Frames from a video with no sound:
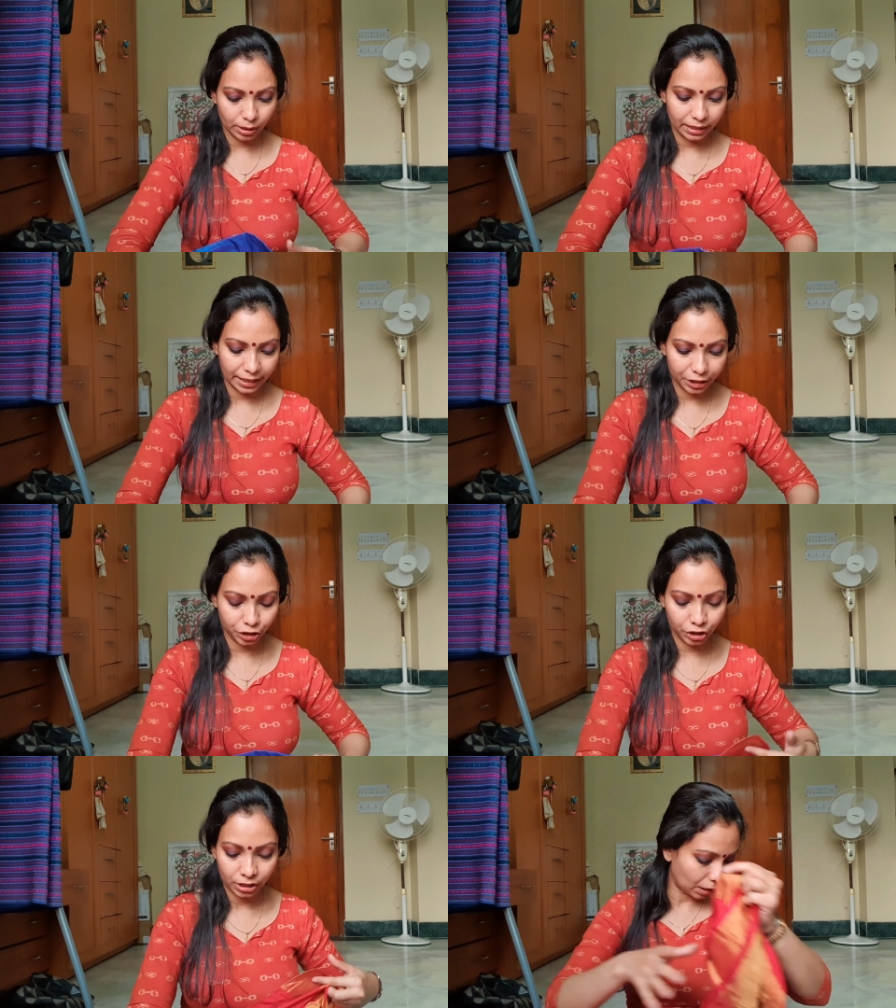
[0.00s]

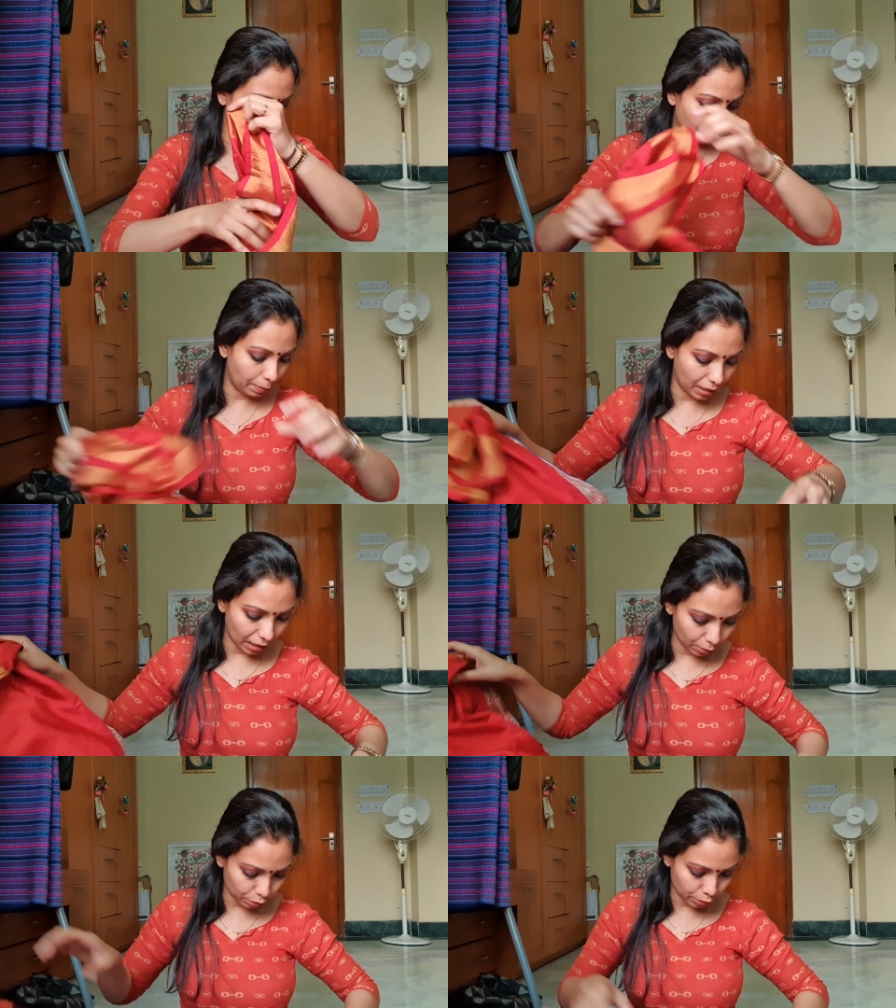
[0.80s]
attached a
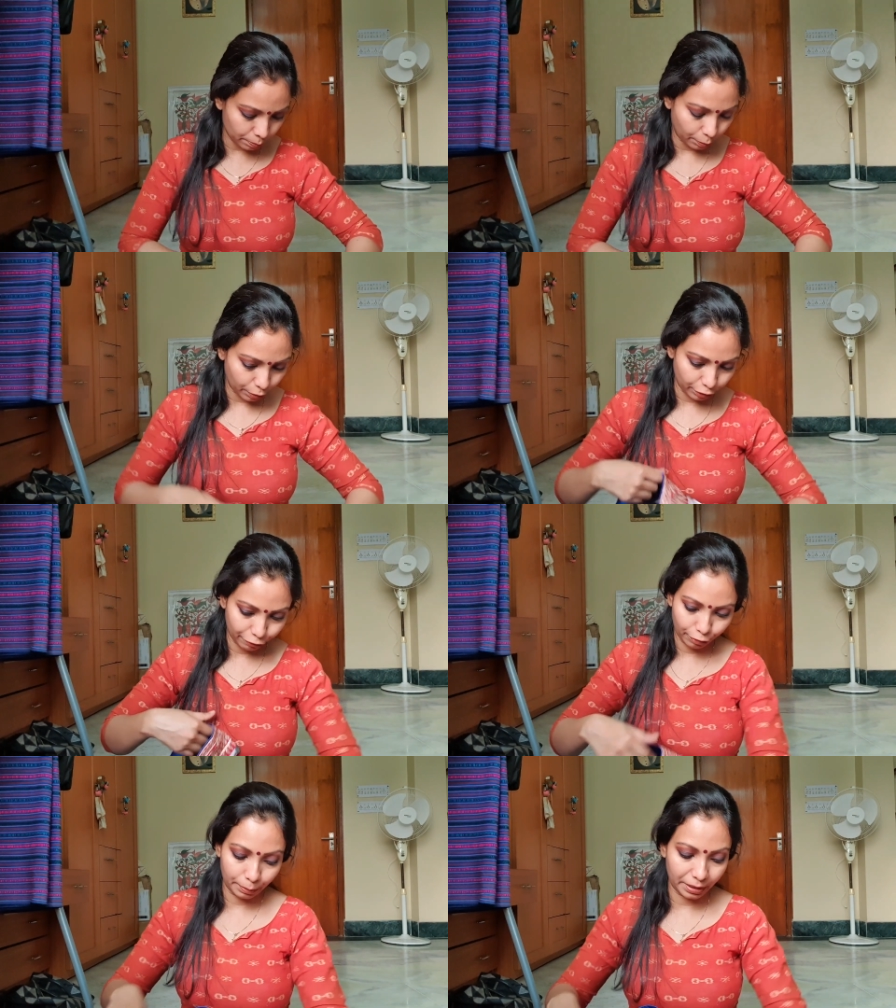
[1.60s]
blouse border
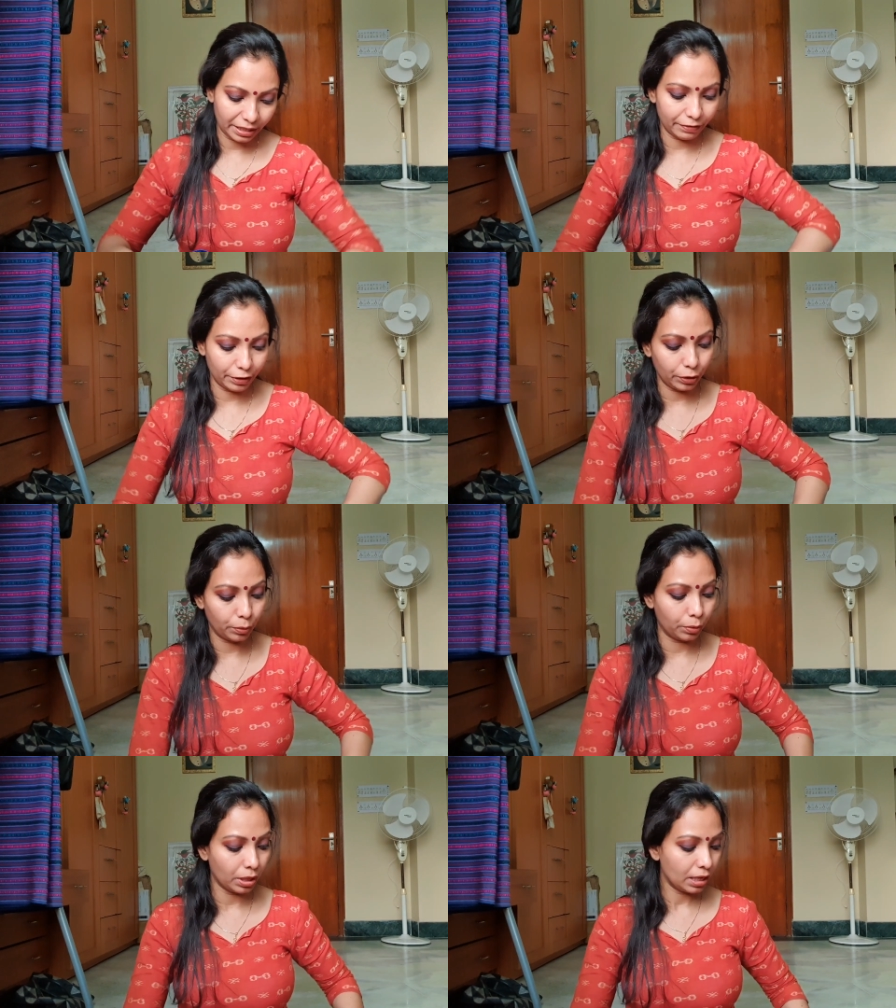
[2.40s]
for me, even
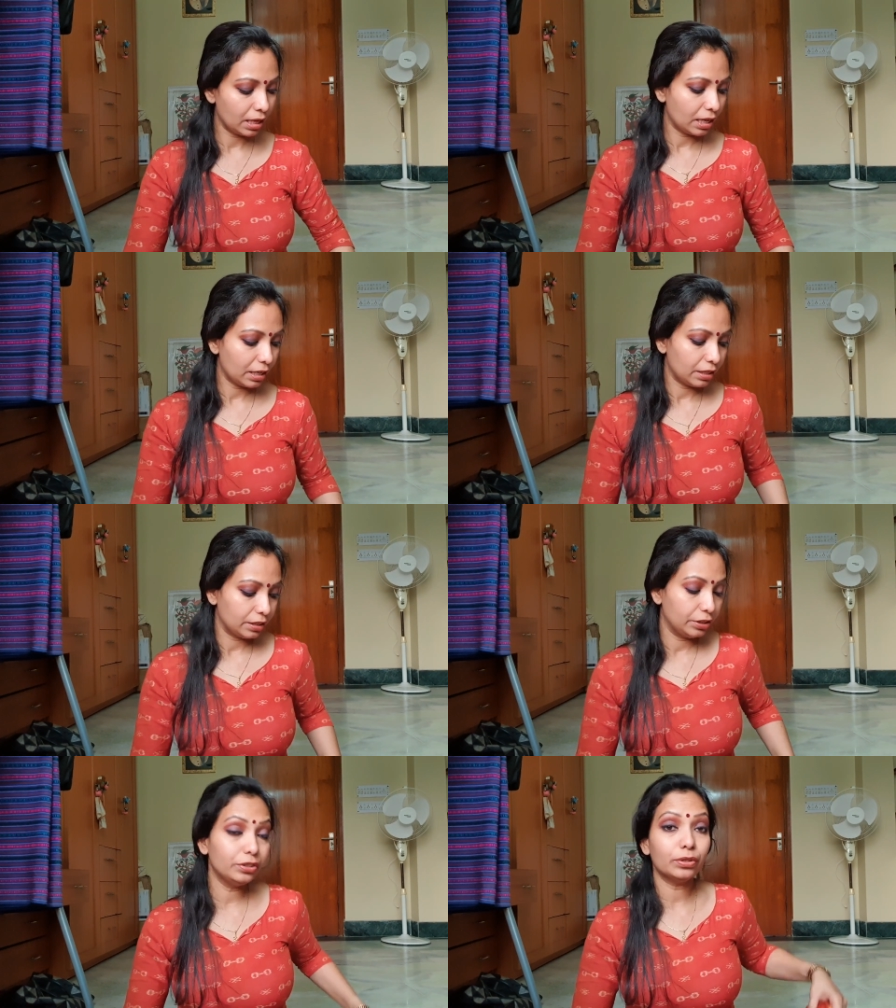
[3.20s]
though
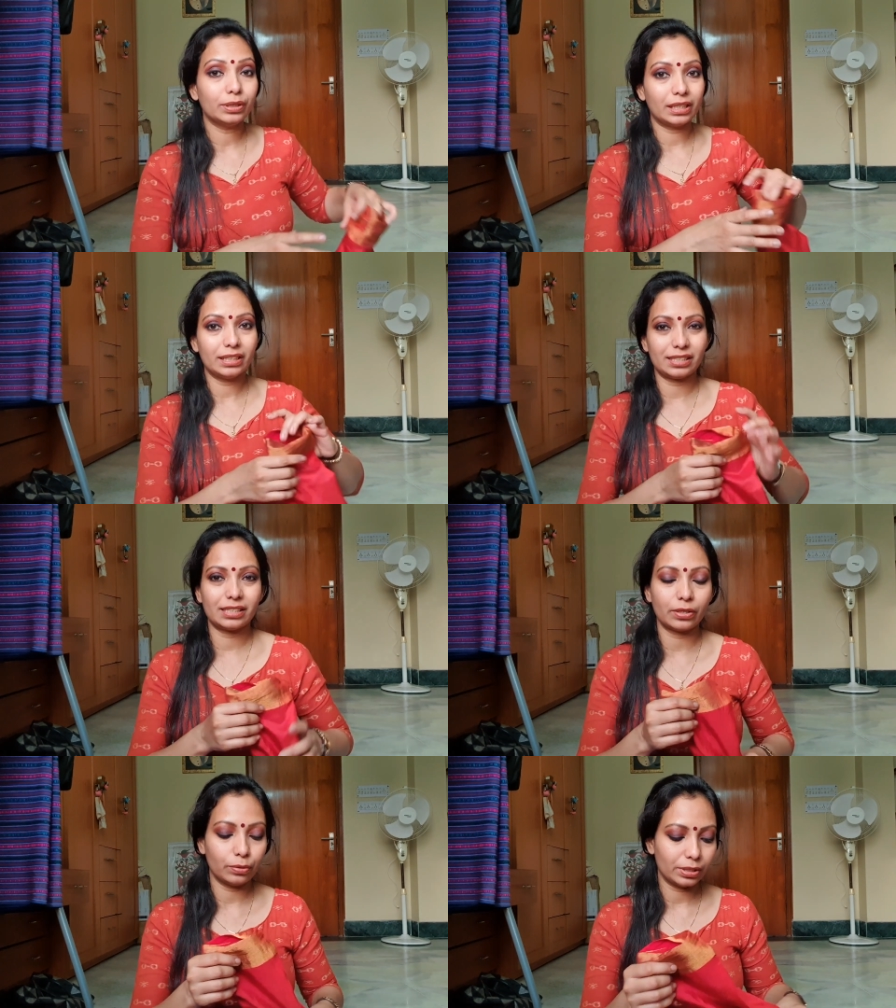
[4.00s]
you know that this is an old